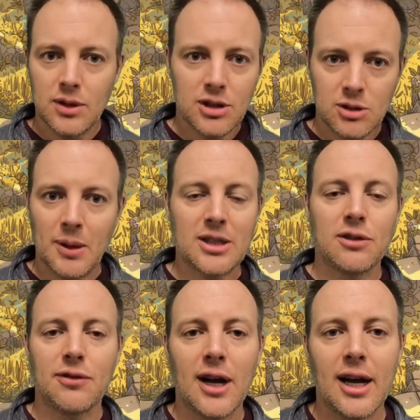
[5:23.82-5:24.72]

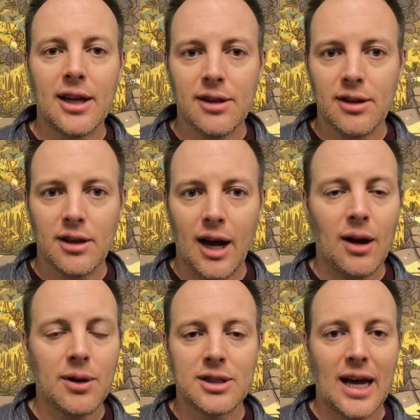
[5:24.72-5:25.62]
specify
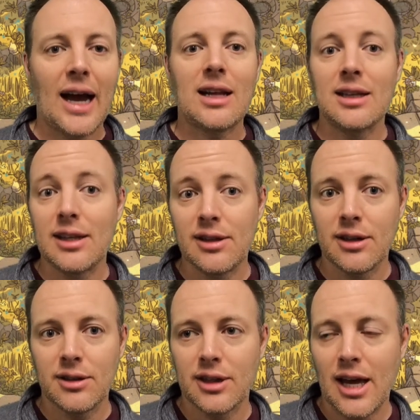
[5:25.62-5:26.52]
how exactly
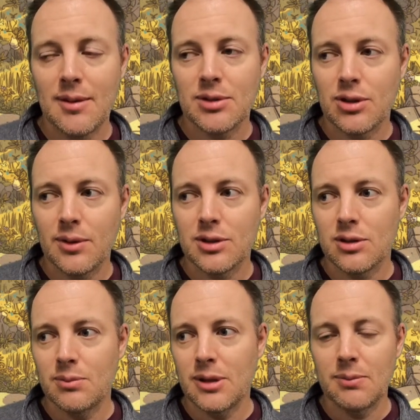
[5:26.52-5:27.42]
the game is going
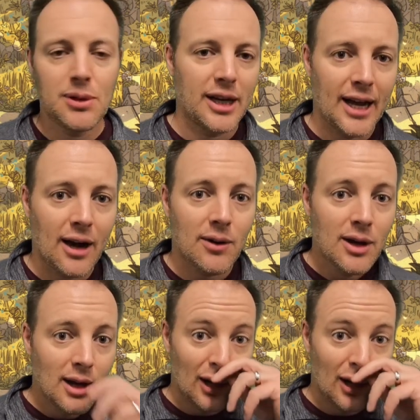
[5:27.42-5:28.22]
to be played out.